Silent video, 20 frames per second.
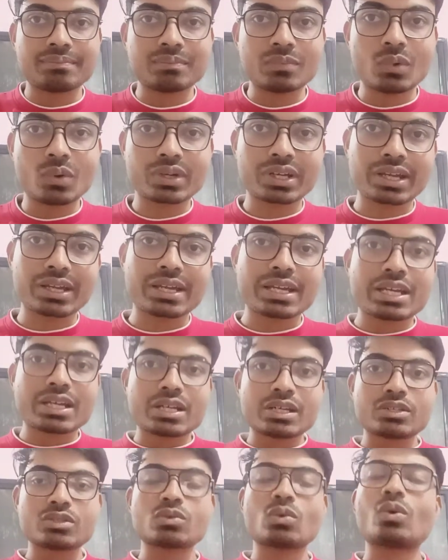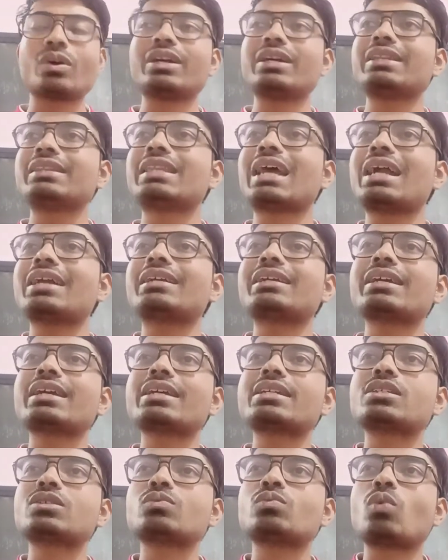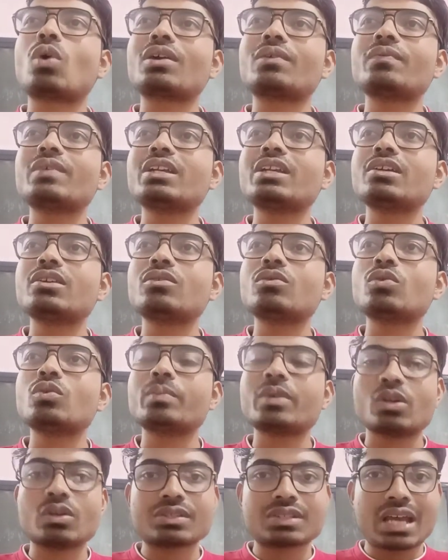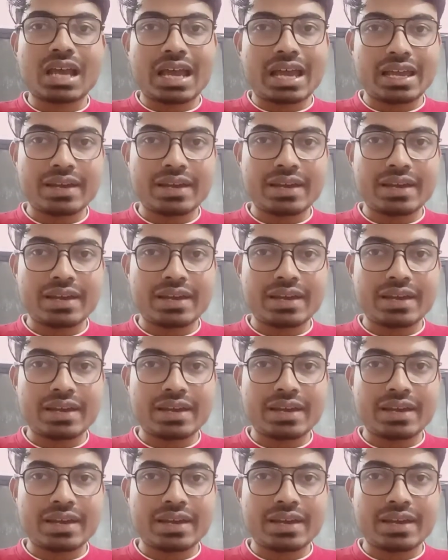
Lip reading: Okay, so in that case what we need to do, because I have